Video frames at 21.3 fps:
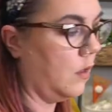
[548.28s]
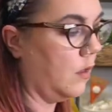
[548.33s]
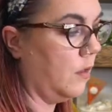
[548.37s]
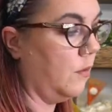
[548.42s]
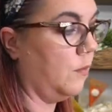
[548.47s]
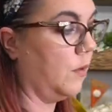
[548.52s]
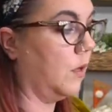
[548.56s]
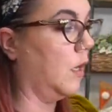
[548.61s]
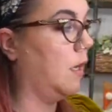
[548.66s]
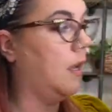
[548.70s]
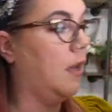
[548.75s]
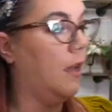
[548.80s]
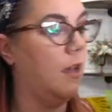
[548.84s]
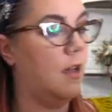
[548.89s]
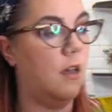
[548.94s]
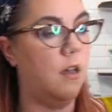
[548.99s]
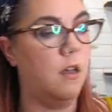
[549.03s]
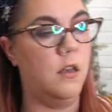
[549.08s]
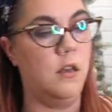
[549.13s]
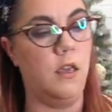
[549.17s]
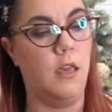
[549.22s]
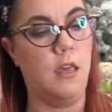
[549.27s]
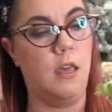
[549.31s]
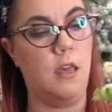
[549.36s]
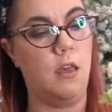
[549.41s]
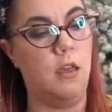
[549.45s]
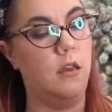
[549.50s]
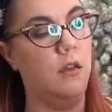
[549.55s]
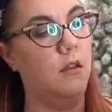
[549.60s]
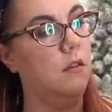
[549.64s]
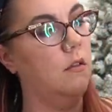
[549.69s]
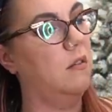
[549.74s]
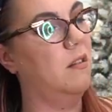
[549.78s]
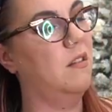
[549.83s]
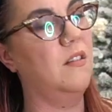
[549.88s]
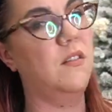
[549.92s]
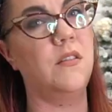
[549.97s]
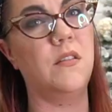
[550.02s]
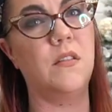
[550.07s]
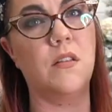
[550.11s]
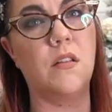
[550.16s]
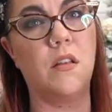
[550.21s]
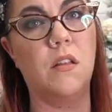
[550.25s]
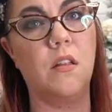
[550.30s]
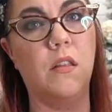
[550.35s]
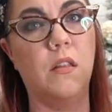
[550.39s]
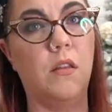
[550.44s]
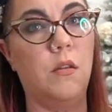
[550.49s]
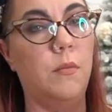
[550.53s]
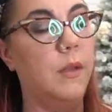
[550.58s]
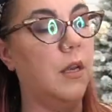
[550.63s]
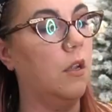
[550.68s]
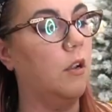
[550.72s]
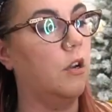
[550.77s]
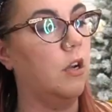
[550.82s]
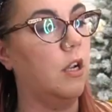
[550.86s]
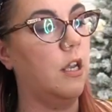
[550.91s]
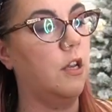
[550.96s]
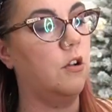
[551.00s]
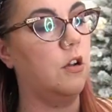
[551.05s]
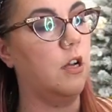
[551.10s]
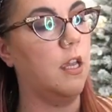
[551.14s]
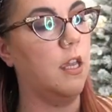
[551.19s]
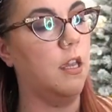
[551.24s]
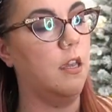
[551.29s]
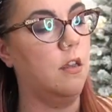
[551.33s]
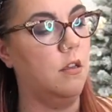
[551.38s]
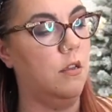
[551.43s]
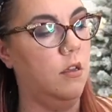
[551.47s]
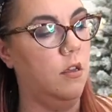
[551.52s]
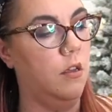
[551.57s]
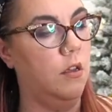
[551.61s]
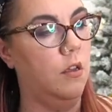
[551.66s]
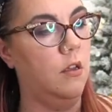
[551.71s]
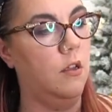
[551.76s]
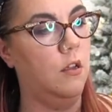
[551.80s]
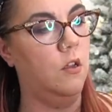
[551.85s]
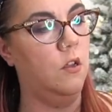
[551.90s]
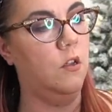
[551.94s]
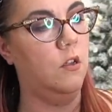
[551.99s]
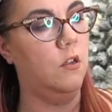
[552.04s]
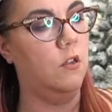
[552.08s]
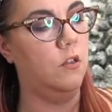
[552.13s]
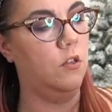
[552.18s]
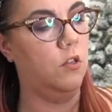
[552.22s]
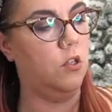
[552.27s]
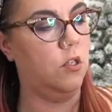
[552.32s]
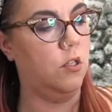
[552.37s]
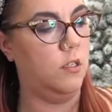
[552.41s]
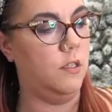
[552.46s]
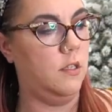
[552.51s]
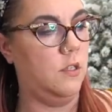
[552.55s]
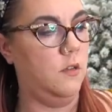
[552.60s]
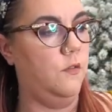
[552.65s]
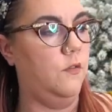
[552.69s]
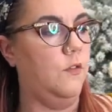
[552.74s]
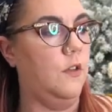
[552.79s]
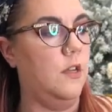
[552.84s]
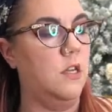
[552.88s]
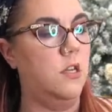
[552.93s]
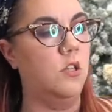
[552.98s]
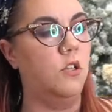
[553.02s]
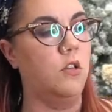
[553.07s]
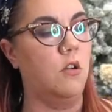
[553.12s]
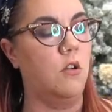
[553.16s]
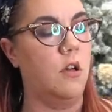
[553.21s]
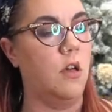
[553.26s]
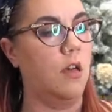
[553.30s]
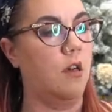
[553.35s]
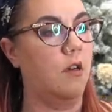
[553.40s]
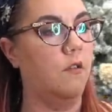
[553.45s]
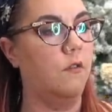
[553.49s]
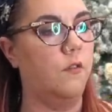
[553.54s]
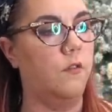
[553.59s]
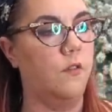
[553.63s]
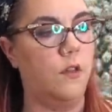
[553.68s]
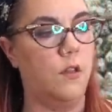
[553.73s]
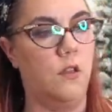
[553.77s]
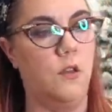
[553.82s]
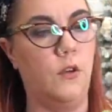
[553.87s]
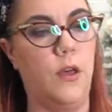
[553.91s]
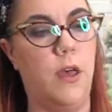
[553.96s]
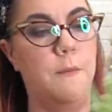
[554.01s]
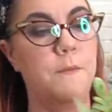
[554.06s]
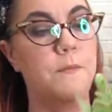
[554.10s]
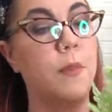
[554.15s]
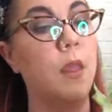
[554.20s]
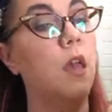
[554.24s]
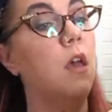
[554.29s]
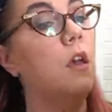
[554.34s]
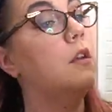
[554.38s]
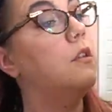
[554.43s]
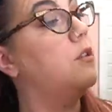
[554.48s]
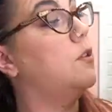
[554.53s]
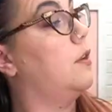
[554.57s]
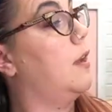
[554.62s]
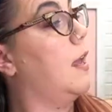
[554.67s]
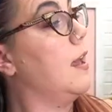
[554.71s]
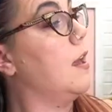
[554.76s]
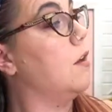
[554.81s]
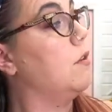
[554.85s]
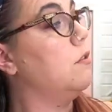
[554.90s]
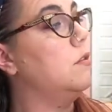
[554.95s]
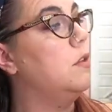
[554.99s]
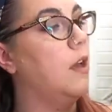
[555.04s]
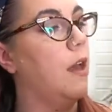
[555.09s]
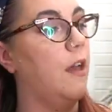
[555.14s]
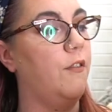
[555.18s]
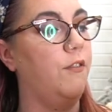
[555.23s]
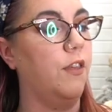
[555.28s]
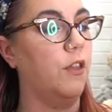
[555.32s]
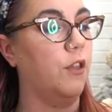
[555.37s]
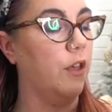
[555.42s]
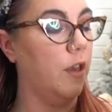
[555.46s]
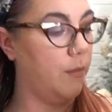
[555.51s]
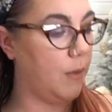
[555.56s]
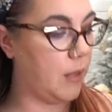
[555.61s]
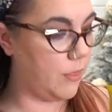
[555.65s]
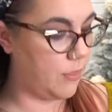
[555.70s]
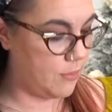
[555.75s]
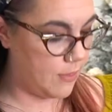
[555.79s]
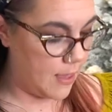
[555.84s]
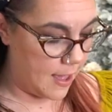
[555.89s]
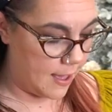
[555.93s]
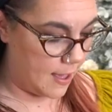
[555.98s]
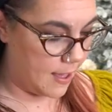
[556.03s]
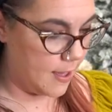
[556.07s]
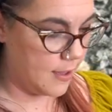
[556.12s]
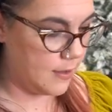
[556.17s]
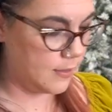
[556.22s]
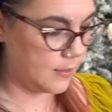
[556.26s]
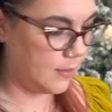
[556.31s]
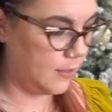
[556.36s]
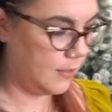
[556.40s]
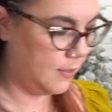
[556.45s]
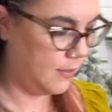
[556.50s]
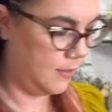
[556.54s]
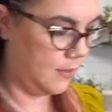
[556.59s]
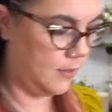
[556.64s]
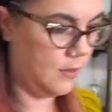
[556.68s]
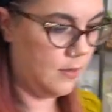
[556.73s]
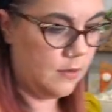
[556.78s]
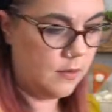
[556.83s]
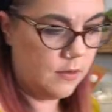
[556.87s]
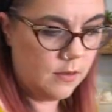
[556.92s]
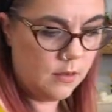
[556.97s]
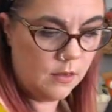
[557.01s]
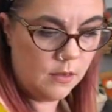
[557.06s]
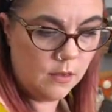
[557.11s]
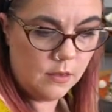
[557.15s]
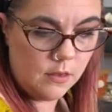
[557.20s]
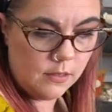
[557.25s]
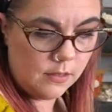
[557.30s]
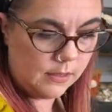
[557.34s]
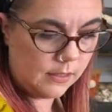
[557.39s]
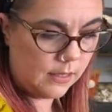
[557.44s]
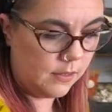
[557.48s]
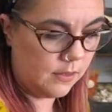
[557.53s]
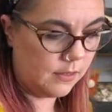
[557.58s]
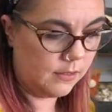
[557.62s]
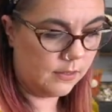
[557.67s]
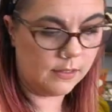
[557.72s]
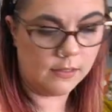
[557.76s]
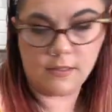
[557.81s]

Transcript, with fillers: And we're gonna add, again, a little bit of greenery just to finish off. Okay, so now I feel good about that. Set this